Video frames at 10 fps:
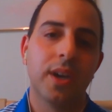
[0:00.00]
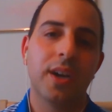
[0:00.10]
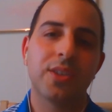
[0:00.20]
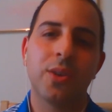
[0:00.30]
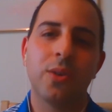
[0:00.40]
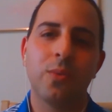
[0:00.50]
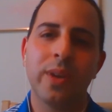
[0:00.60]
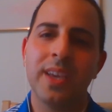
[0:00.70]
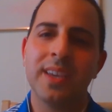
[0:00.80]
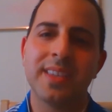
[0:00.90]
Uh, so
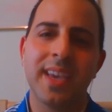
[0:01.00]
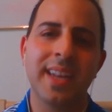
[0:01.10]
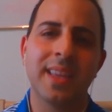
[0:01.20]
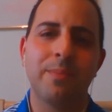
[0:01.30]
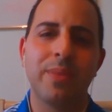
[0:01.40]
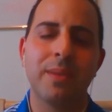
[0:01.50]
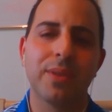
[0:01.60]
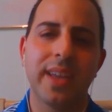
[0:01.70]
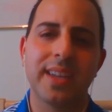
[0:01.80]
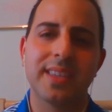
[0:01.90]
what do you say to the
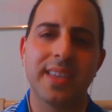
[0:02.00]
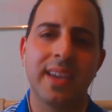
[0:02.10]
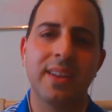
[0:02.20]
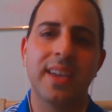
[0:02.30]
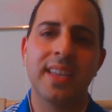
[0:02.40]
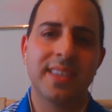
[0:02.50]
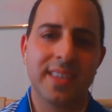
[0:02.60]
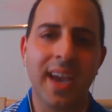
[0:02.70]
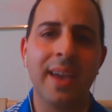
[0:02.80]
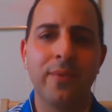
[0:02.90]
people that are saying it's
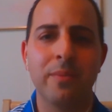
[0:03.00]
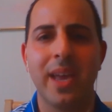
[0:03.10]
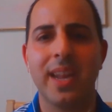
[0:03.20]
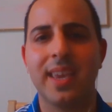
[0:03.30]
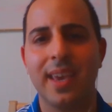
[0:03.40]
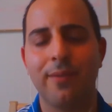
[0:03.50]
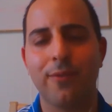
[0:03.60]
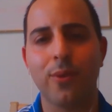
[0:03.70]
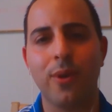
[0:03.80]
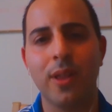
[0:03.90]
time for Medicare
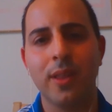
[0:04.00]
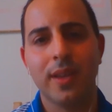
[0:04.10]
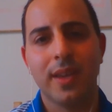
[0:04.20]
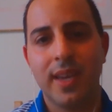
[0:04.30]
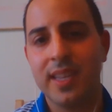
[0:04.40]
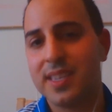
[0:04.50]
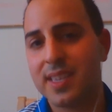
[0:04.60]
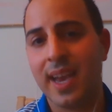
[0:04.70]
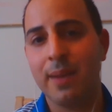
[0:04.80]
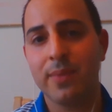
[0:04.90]
for all? It's
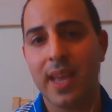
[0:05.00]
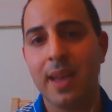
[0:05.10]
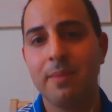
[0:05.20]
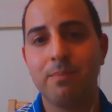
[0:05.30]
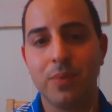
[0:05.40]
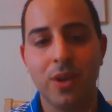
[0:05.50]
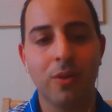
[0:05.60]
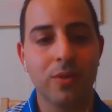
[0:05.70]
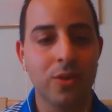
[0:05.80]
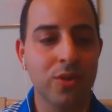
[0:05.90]
time that I, you
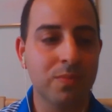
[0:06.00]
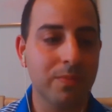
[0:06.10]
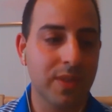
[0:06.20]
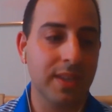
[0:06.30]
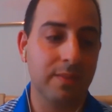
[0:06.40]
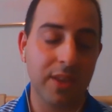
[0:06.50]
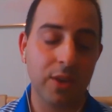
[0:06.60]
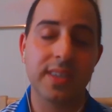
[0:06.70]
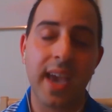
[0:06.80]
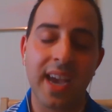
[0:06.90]
know, use those